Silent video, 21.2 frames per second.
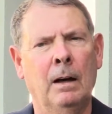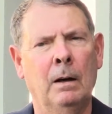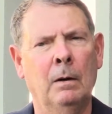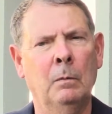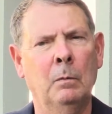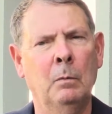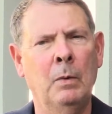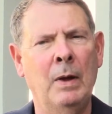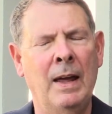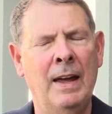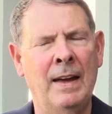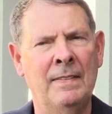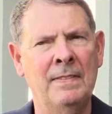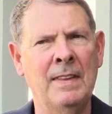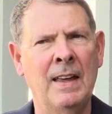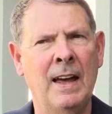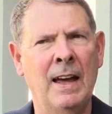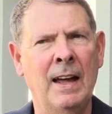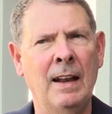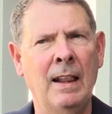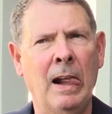we had
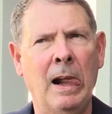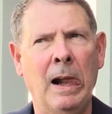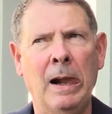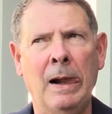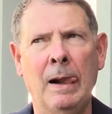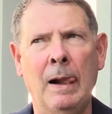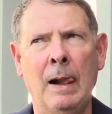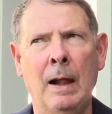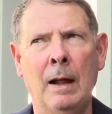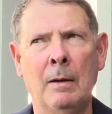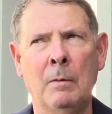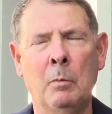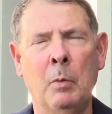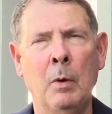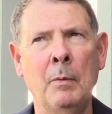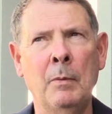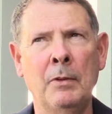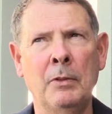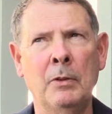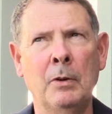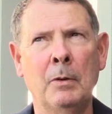that, and we
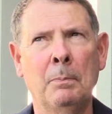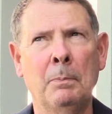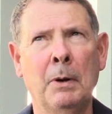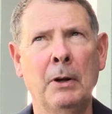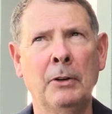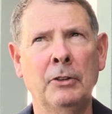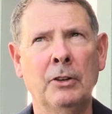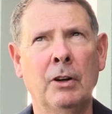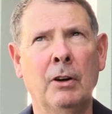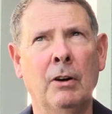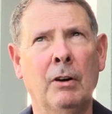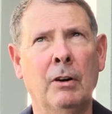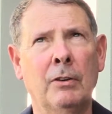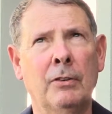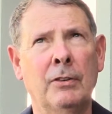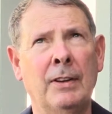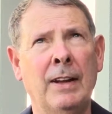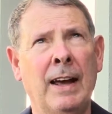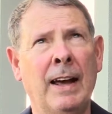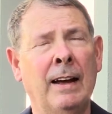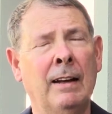went through a bunch of cars
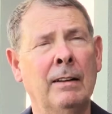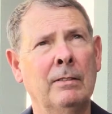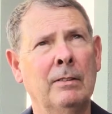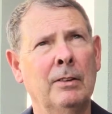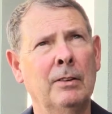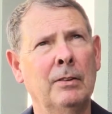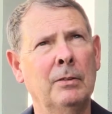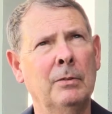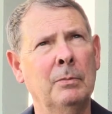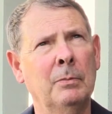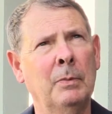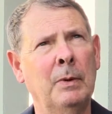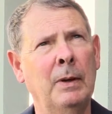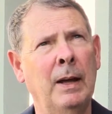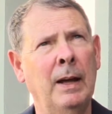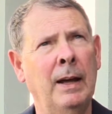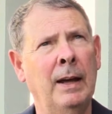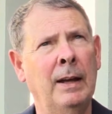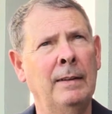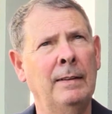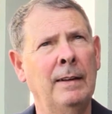in Altus. We
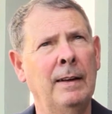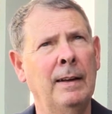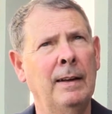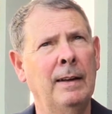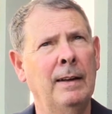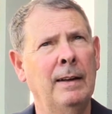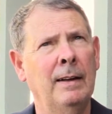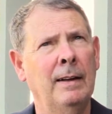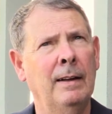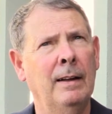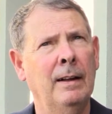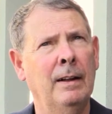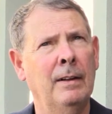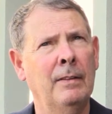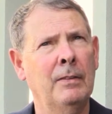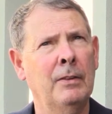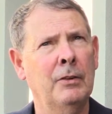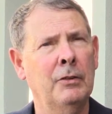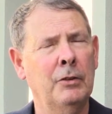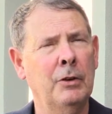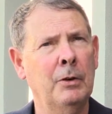had
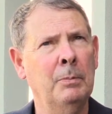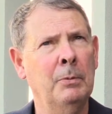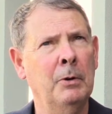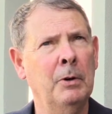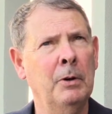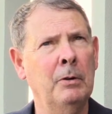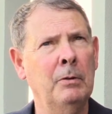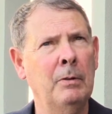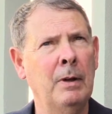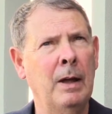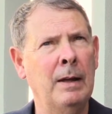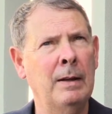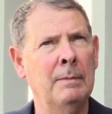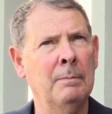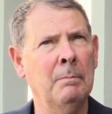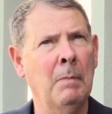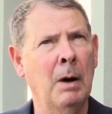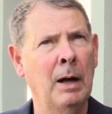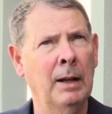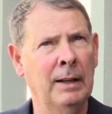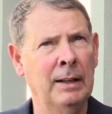the Subaru, and
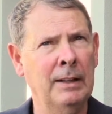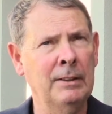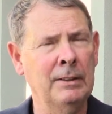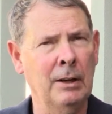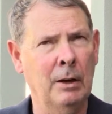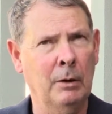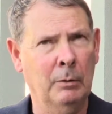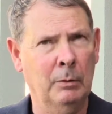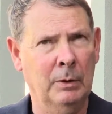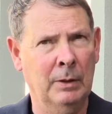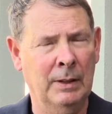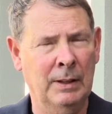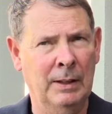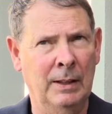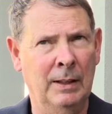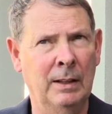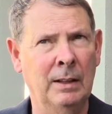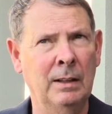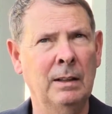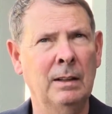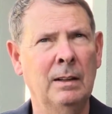Molly totaled
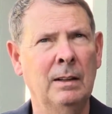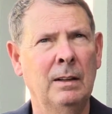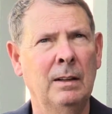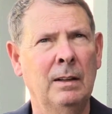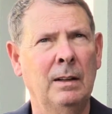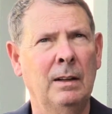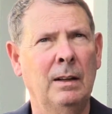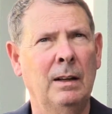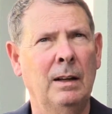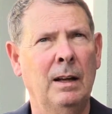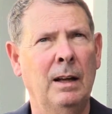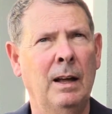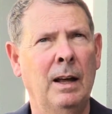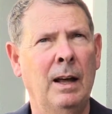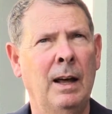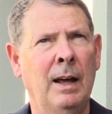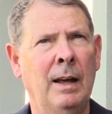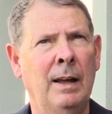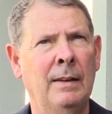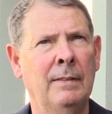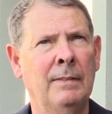it,
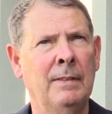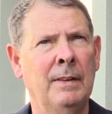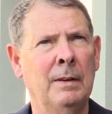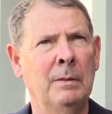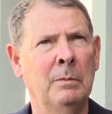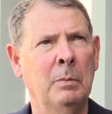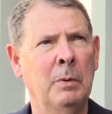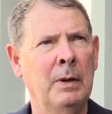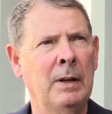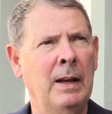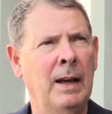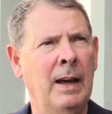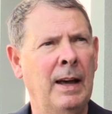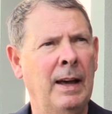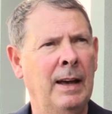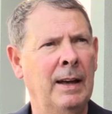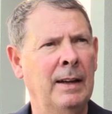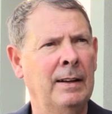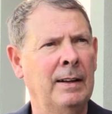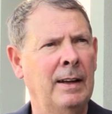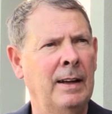and then we
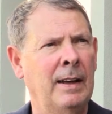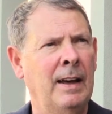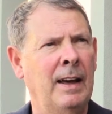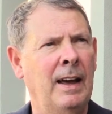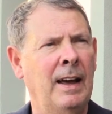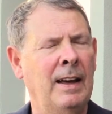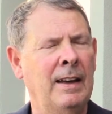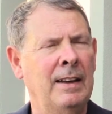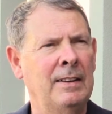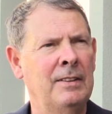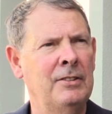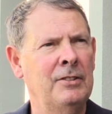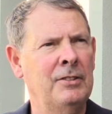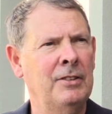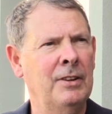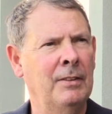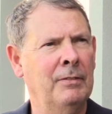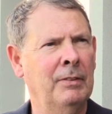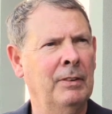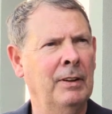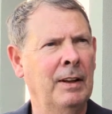had a
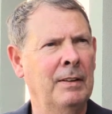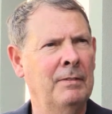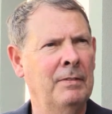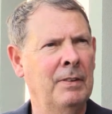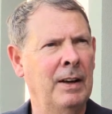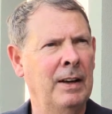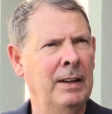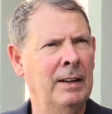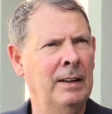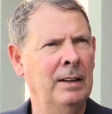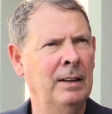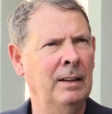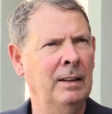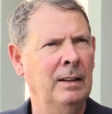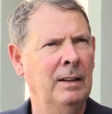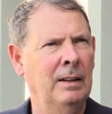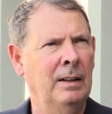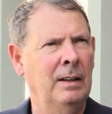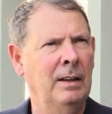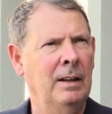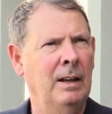Chevrolet Vega,
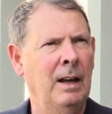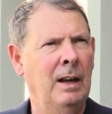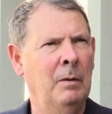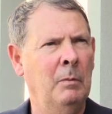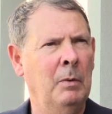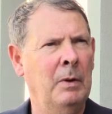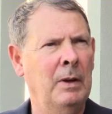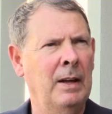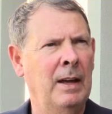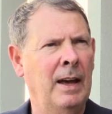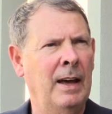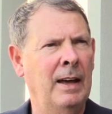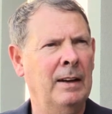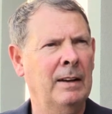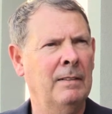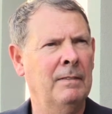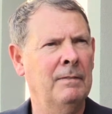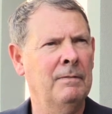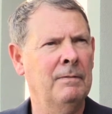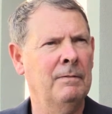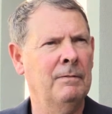and we had
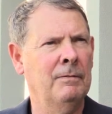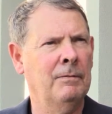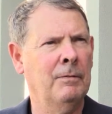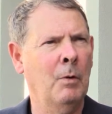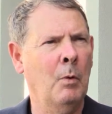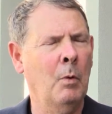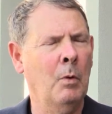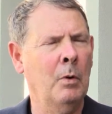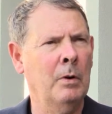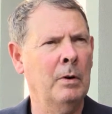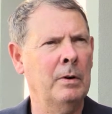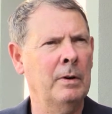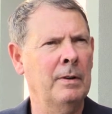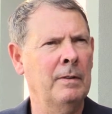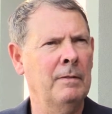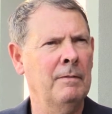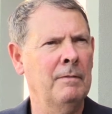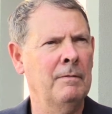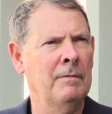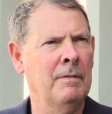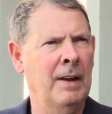a Ford
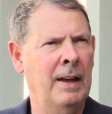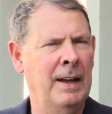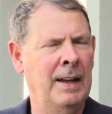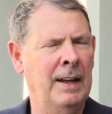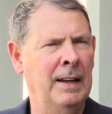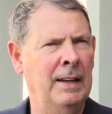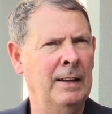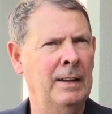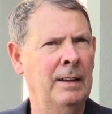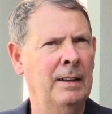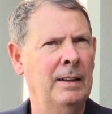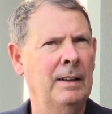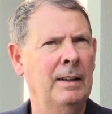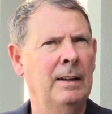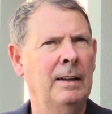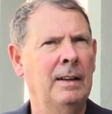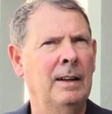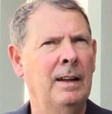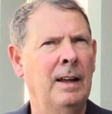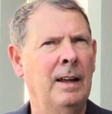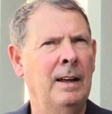van,
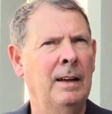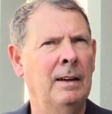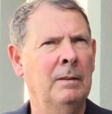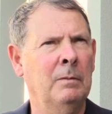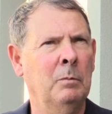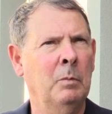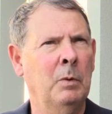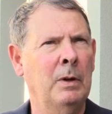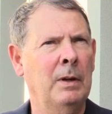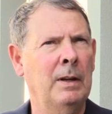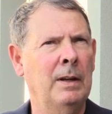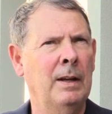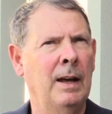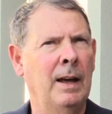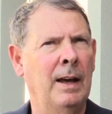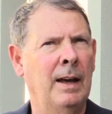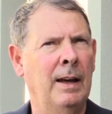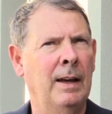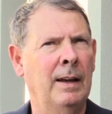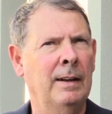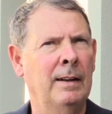and we
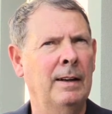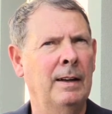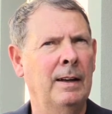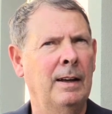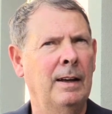had